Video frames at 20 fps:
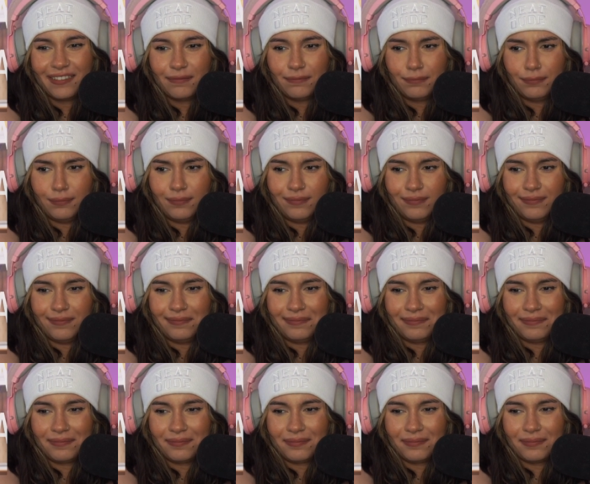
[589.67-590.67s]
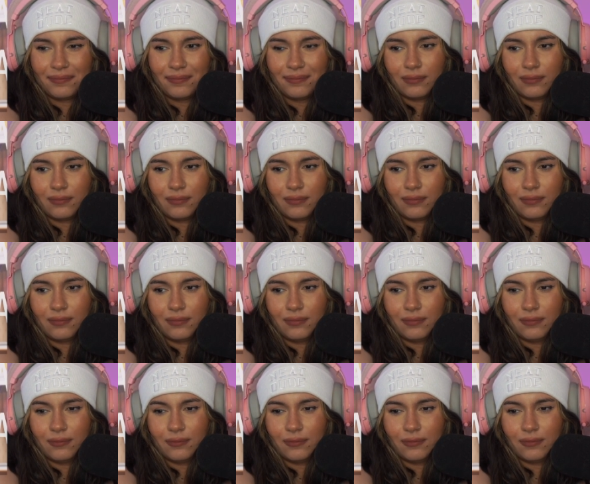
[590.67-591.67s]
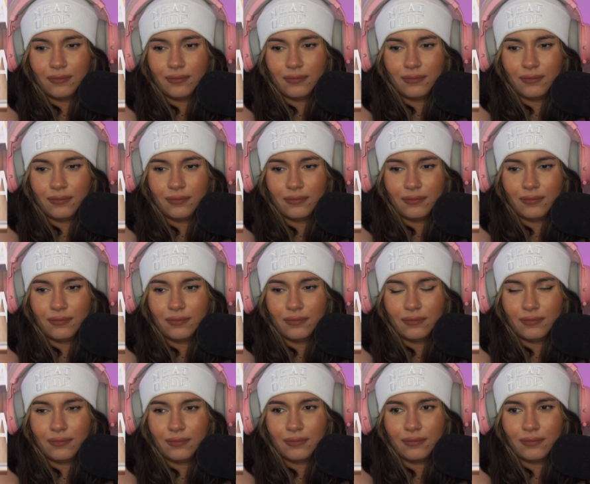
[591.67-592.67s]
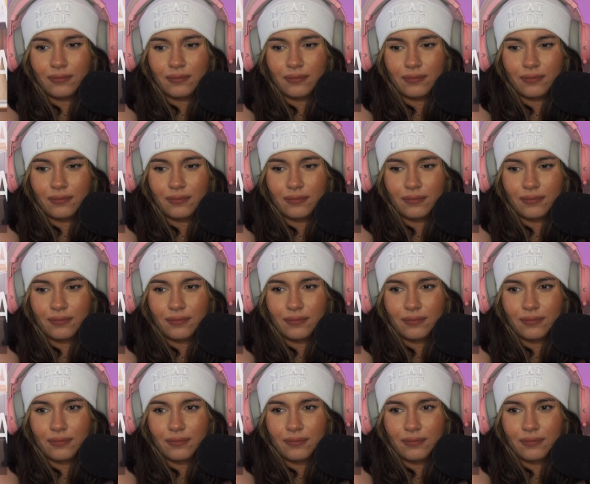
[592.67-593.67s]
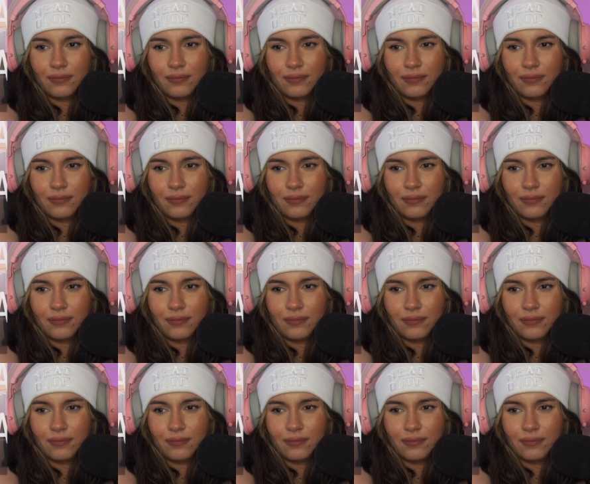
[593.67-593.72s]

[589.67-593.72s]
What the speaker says: (no one is talking)